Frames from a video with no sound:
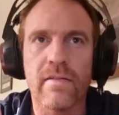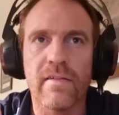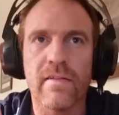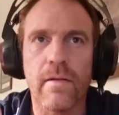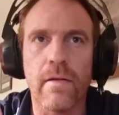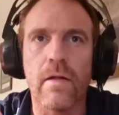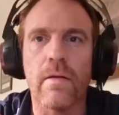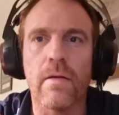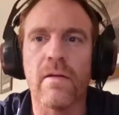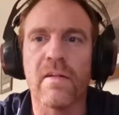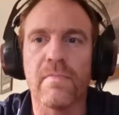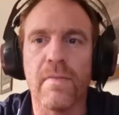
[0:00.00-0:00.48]

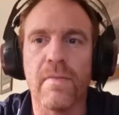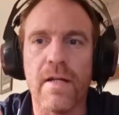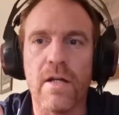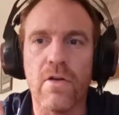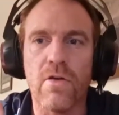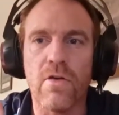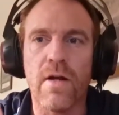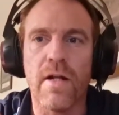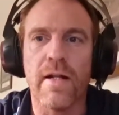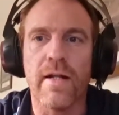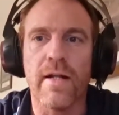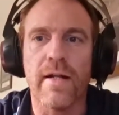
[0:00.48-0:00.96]
something must be
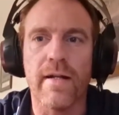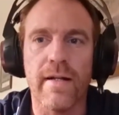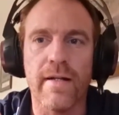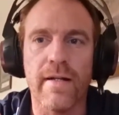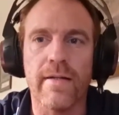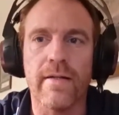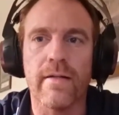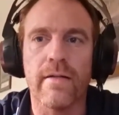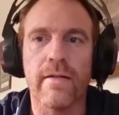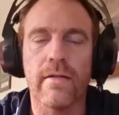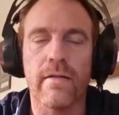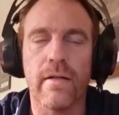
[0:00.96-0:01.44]

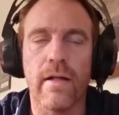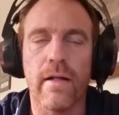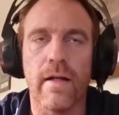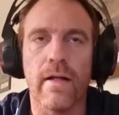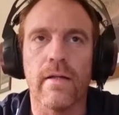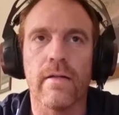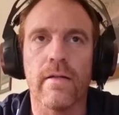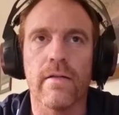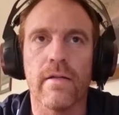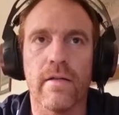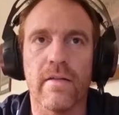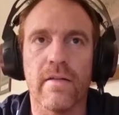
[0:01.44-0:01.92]
critically,
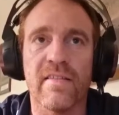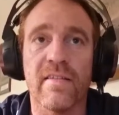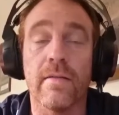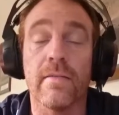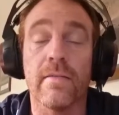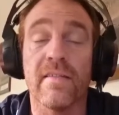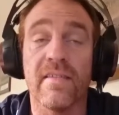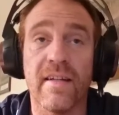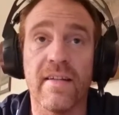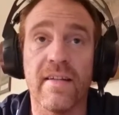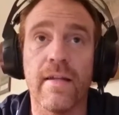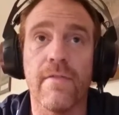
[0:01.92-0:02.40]
like,
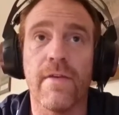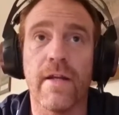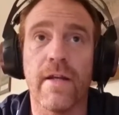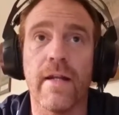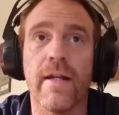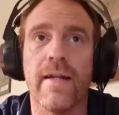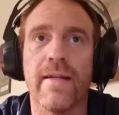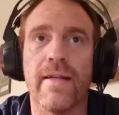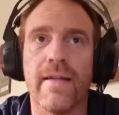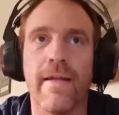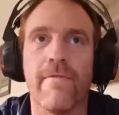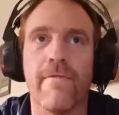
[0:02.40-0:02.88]

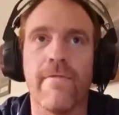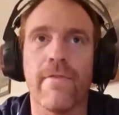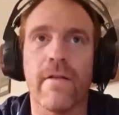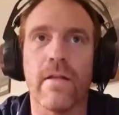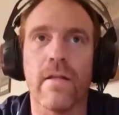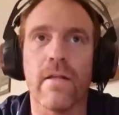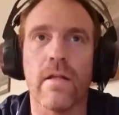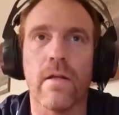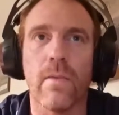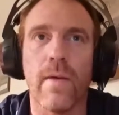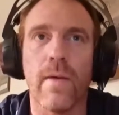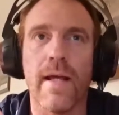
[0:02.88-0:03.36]
significantly
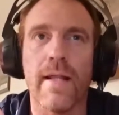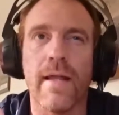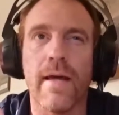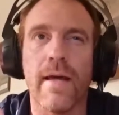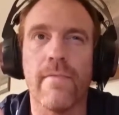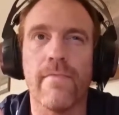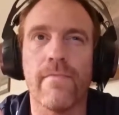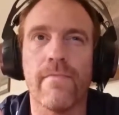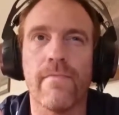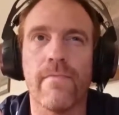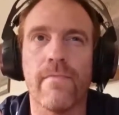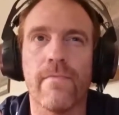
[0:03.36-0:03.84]
different to the way
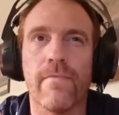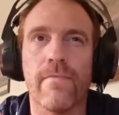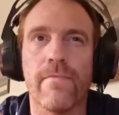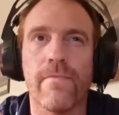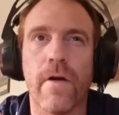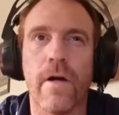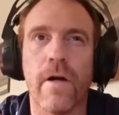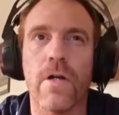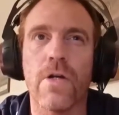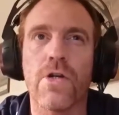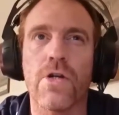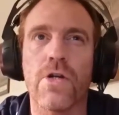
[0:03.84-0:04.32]
they
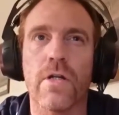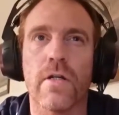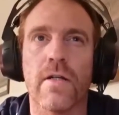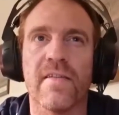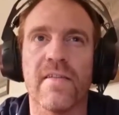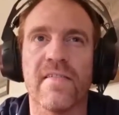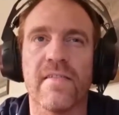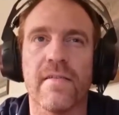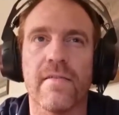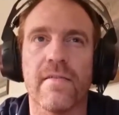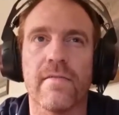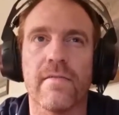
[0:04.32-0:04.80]
function
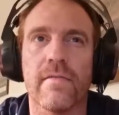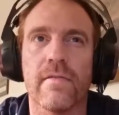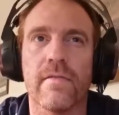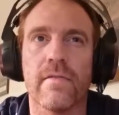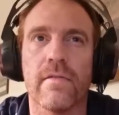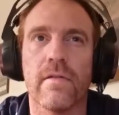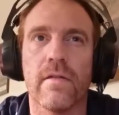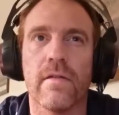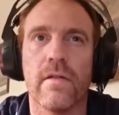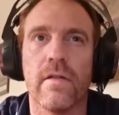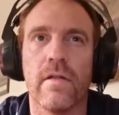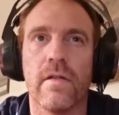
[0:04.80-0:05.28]
as a
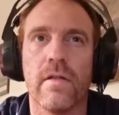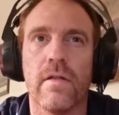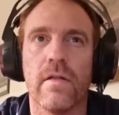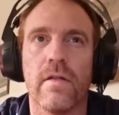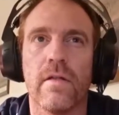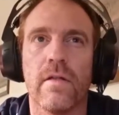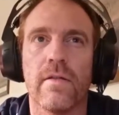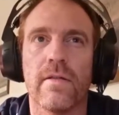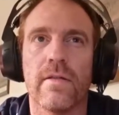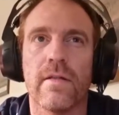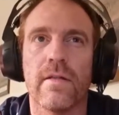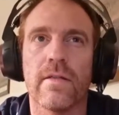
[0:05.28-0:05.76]

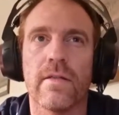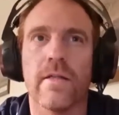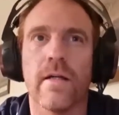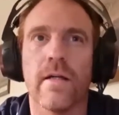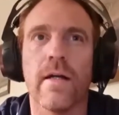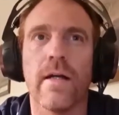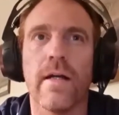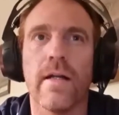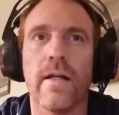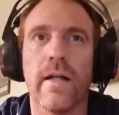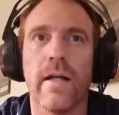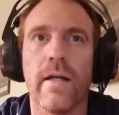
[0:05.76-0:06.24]

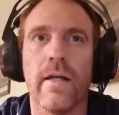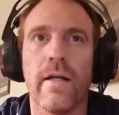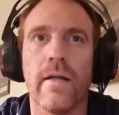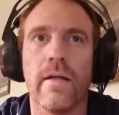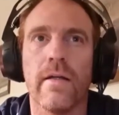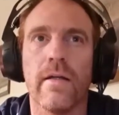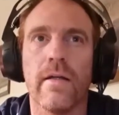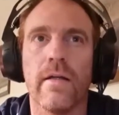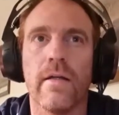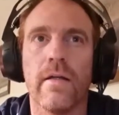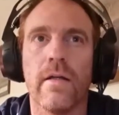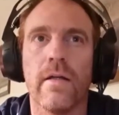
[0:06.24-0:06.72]
society
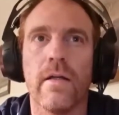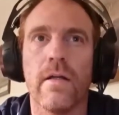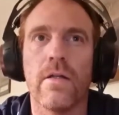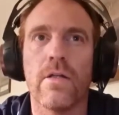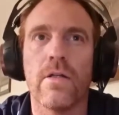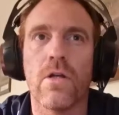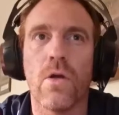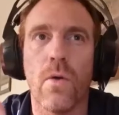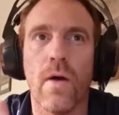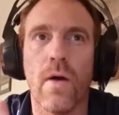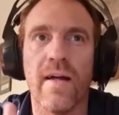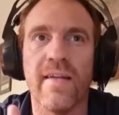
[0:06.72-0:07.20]

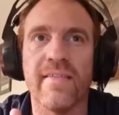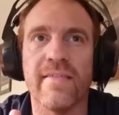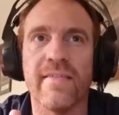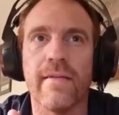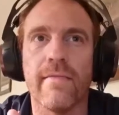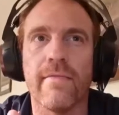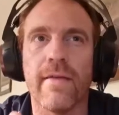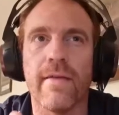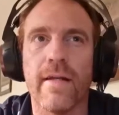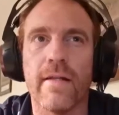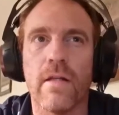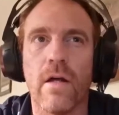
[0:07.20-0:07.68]
to us
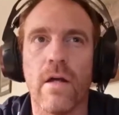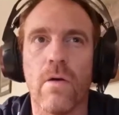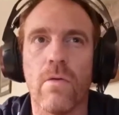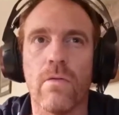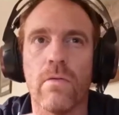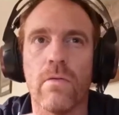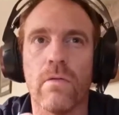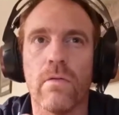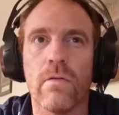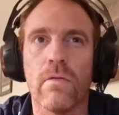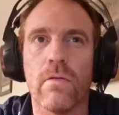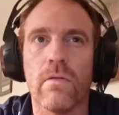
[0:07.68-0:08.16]
if they
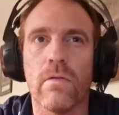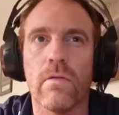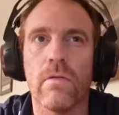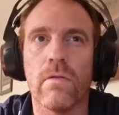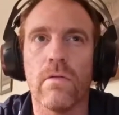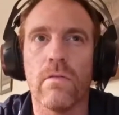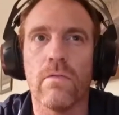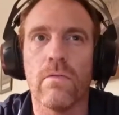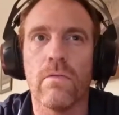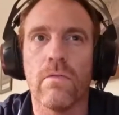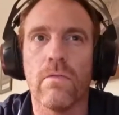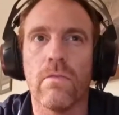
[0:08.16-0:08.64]
don't
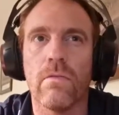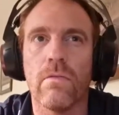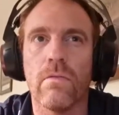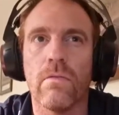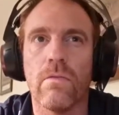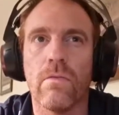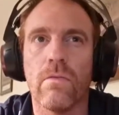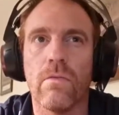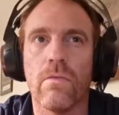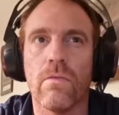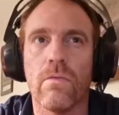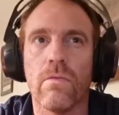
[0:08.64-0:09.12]

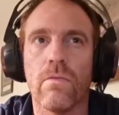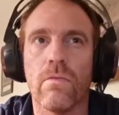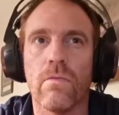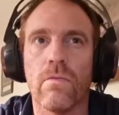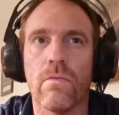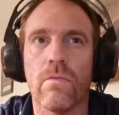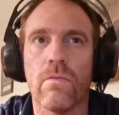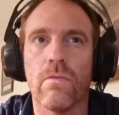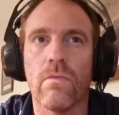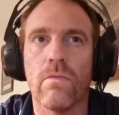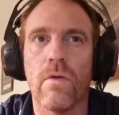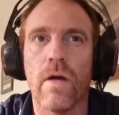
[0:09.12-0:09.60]

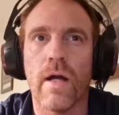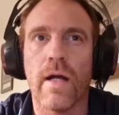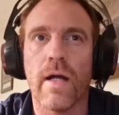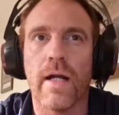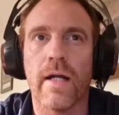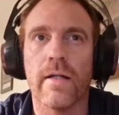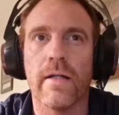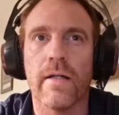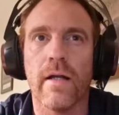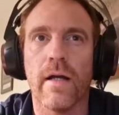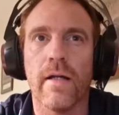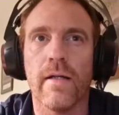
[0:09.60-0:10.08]

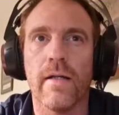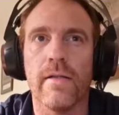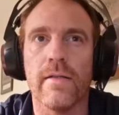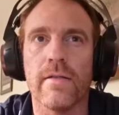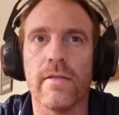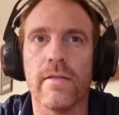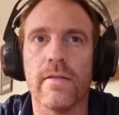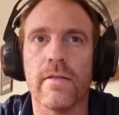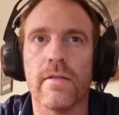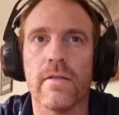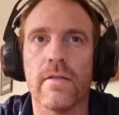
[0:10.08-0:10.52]
recognize